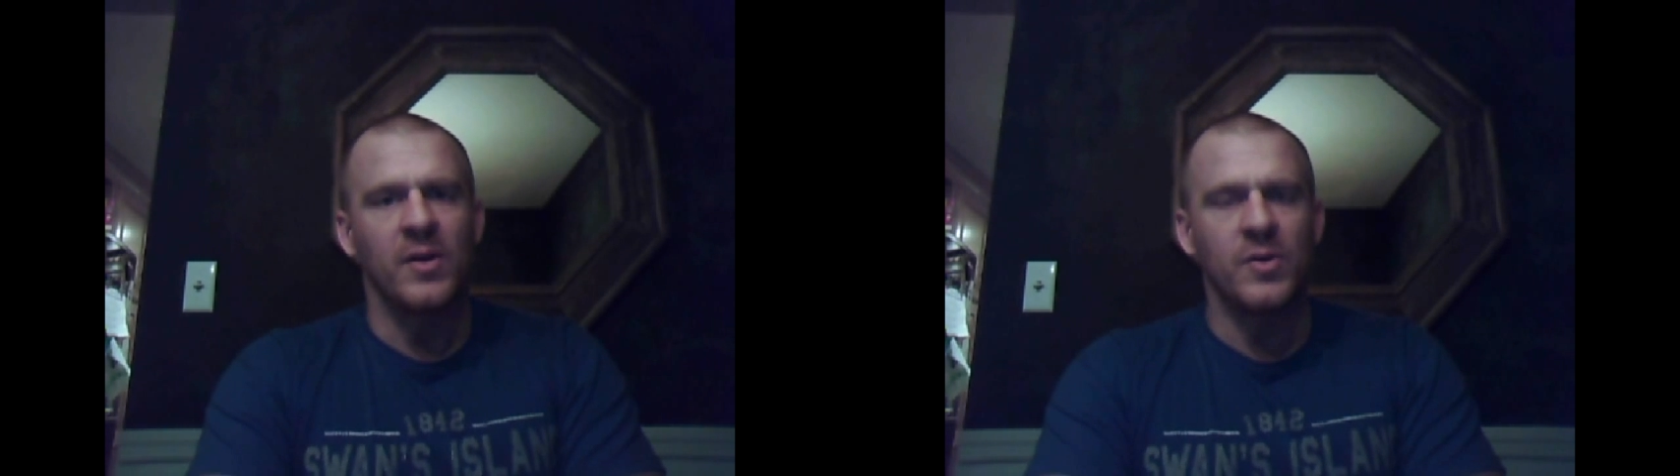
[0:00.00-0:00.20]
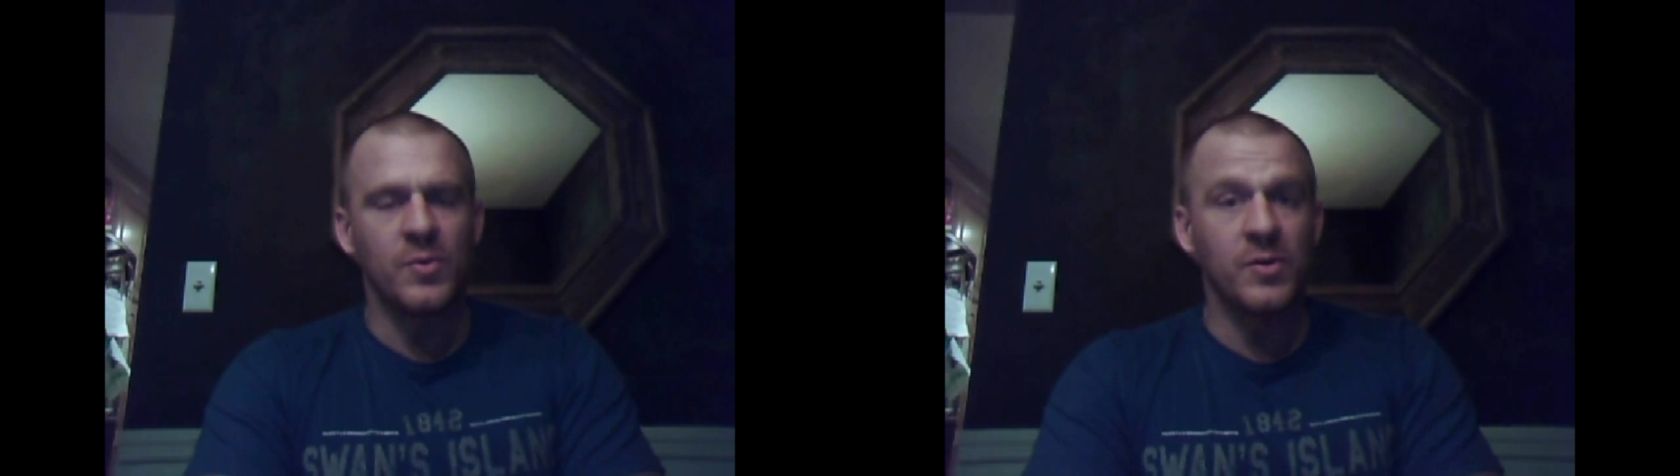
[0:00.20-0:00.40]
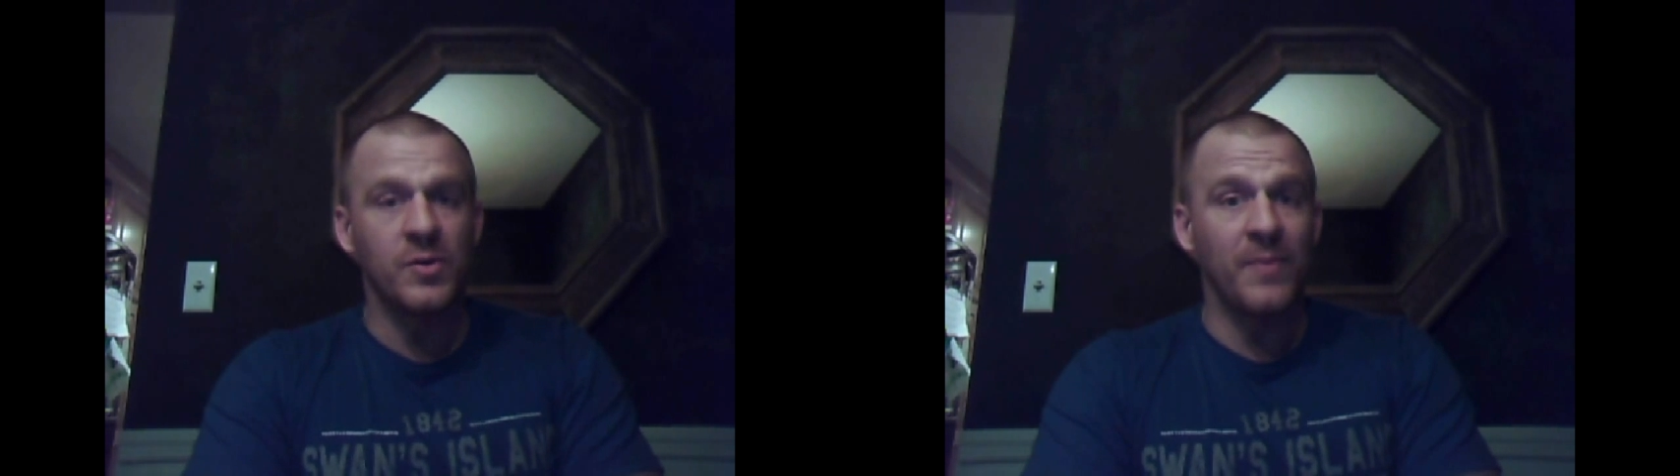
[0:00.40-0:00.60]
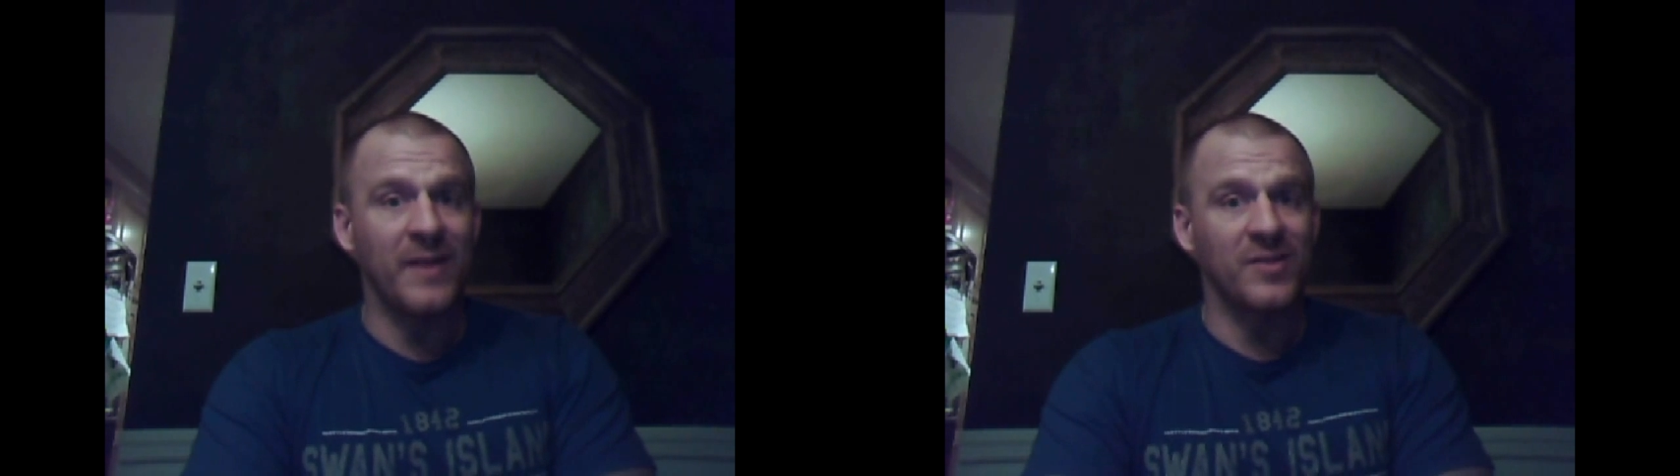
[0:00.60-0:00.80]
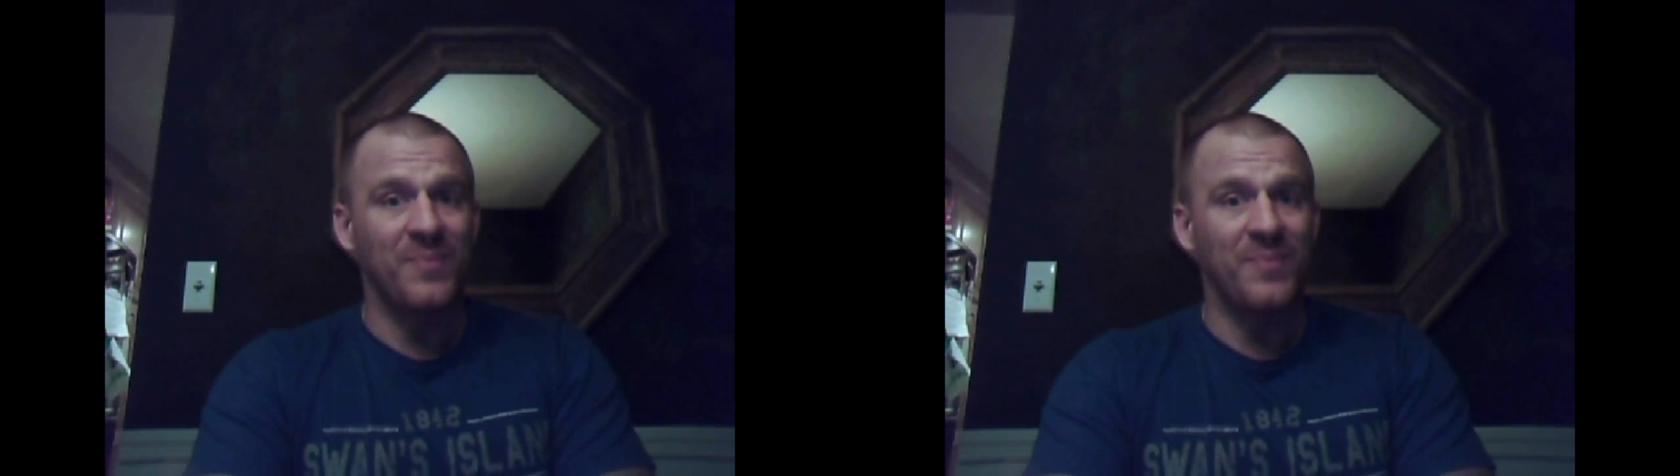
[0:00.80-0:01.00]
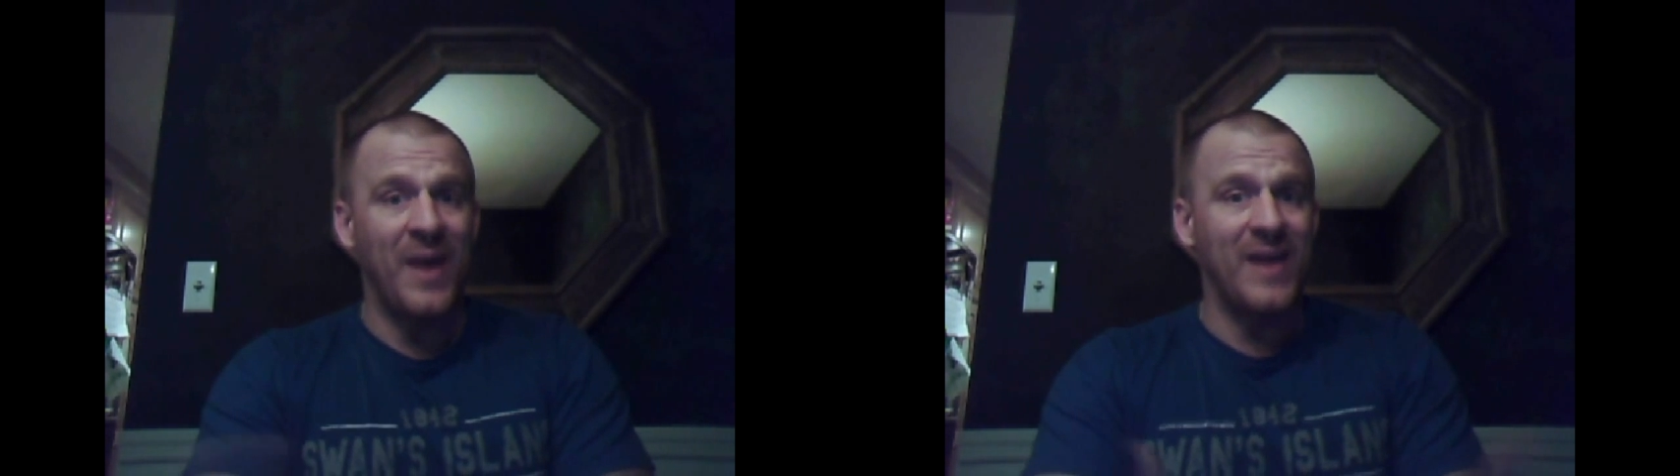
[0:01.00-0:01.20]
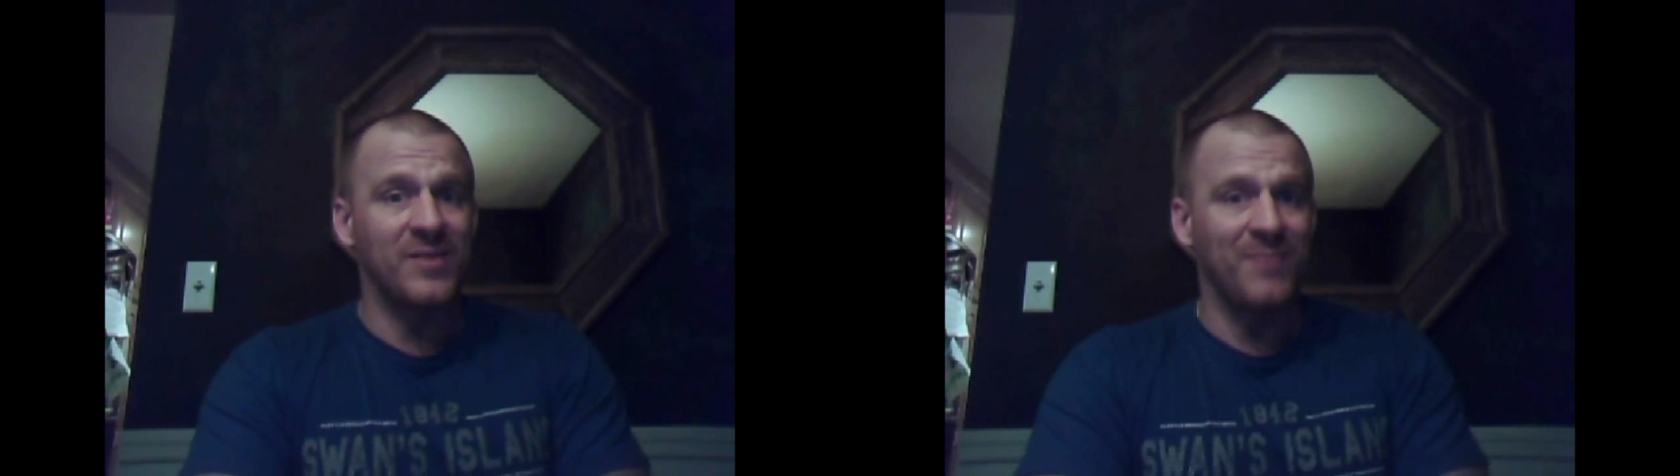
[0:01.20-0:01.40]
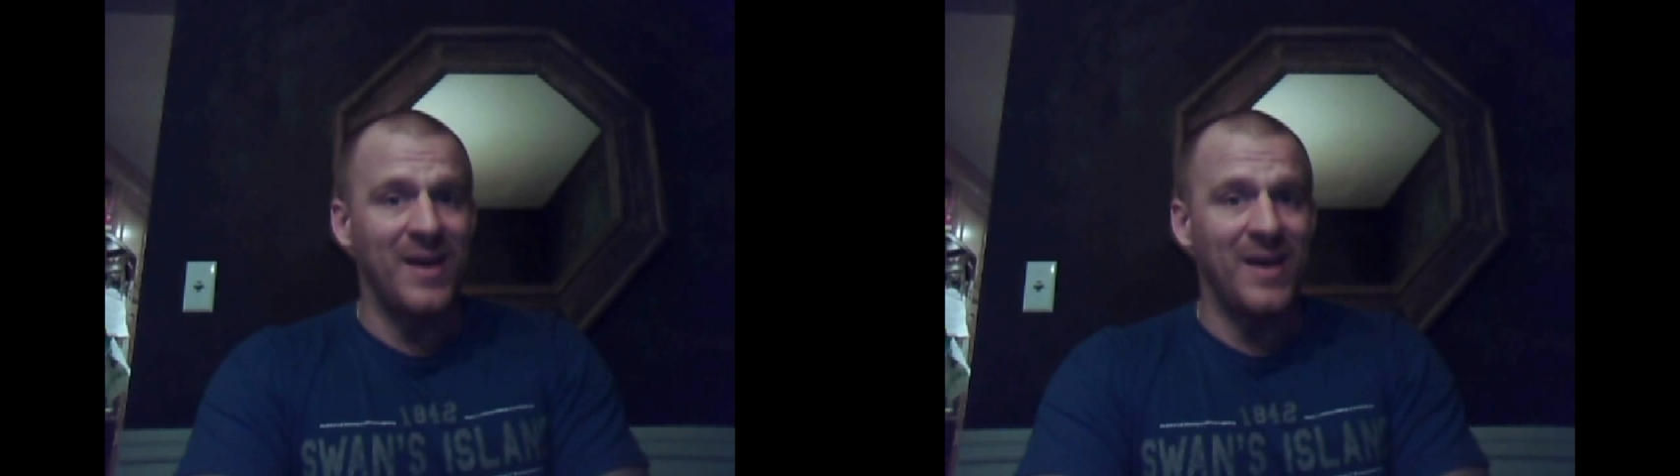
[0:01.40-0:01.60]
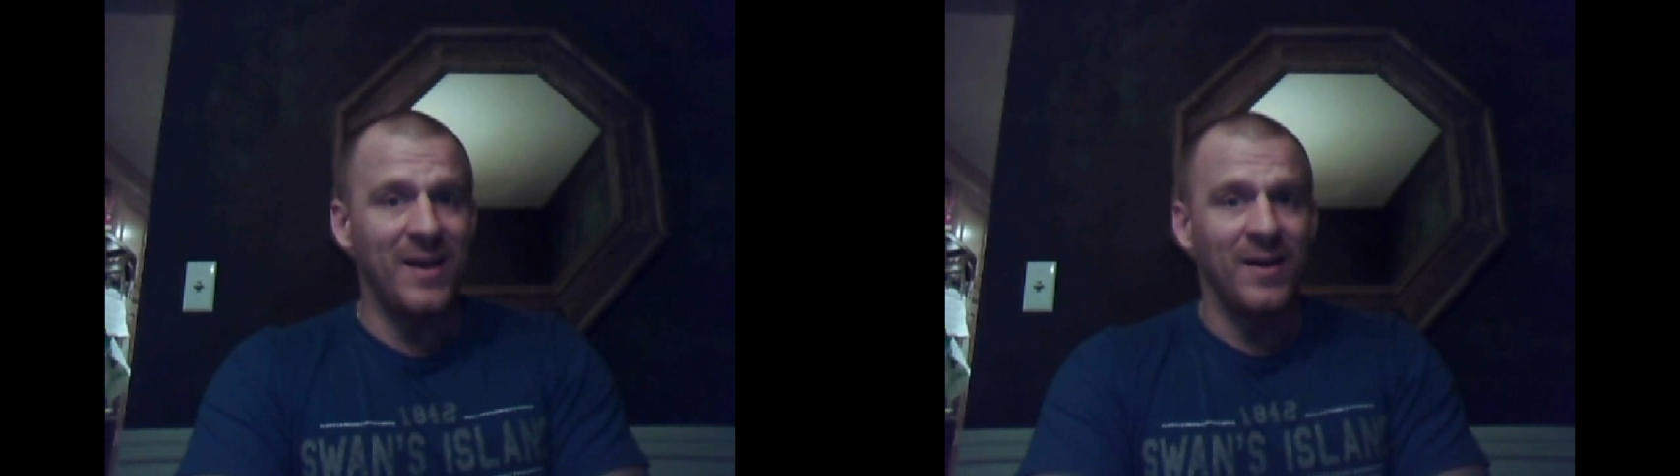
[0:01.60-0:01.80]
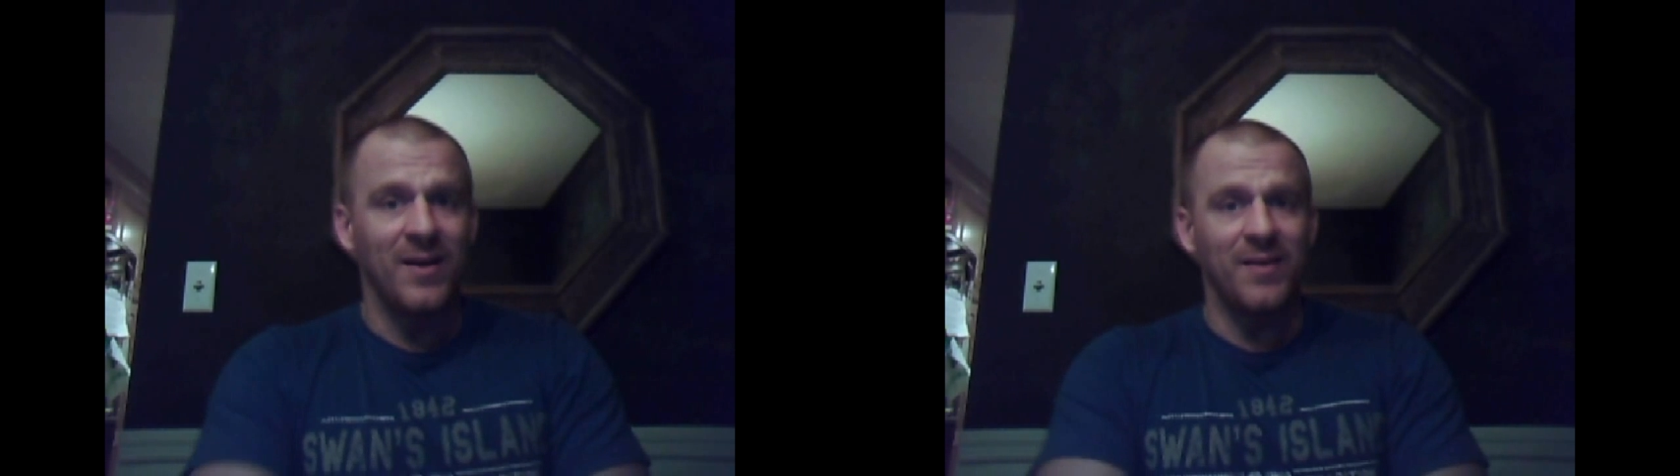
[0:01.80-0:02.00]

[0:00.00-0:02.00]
YouTube actually pays me,